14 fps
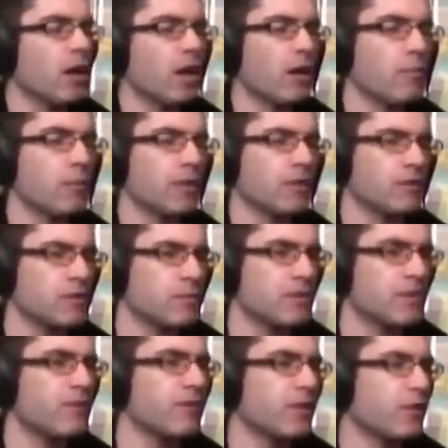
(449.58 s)
uh, but
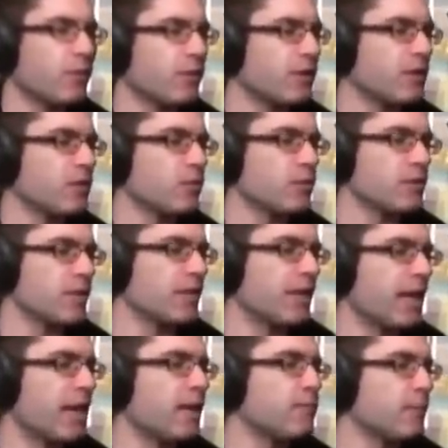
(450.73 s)
specifically what they did was they
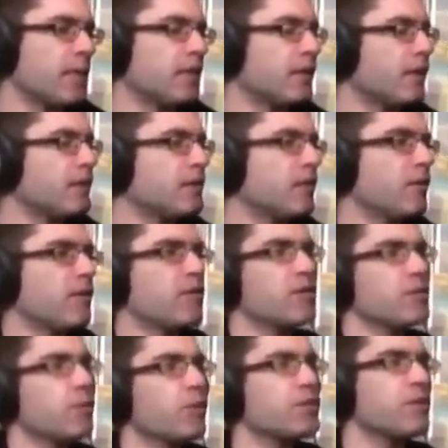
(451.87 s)
campaigned the idea that
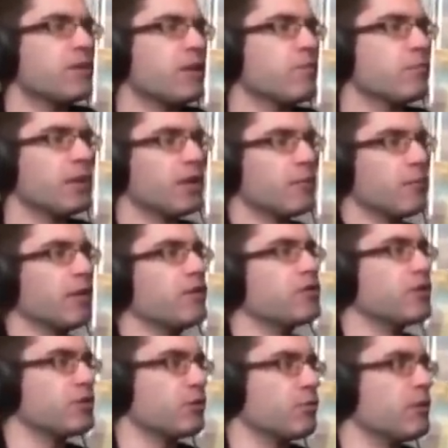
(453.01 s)
this wasn't them being
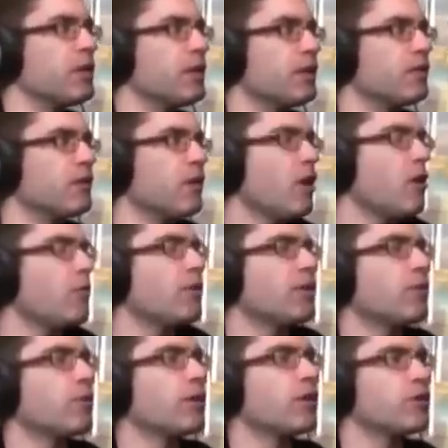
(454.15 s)
malicious or mean, but
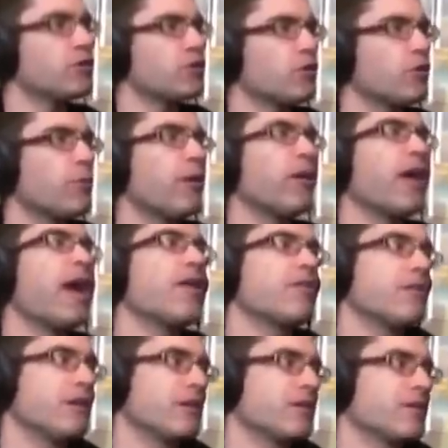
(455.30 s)
they were concerned about
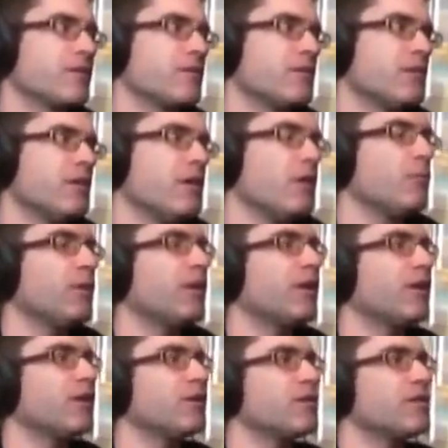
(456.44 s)
ethics,
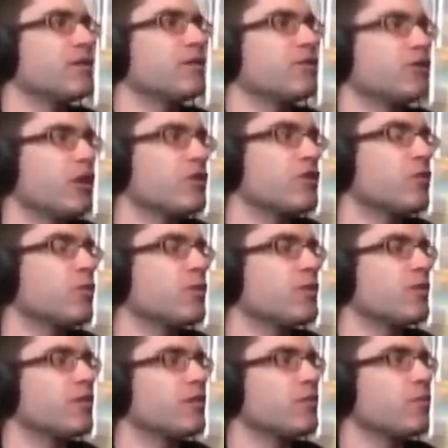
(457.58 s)
because the suggestion was
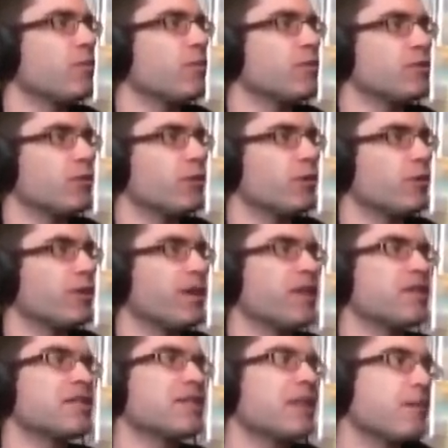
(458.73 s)
that this woman, Zoe Quinn,
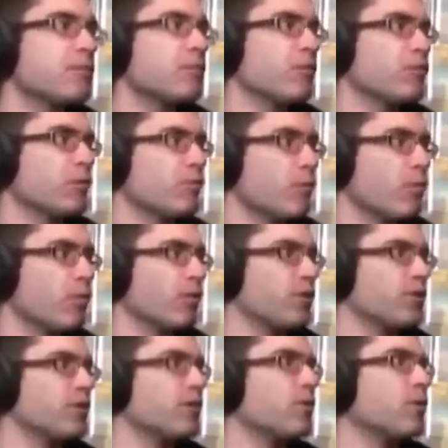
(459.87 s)
had slept with
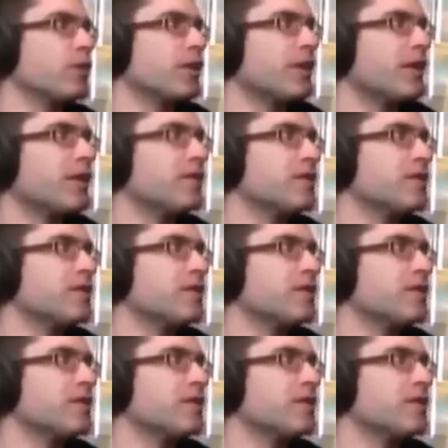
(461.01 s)
reporters in order to get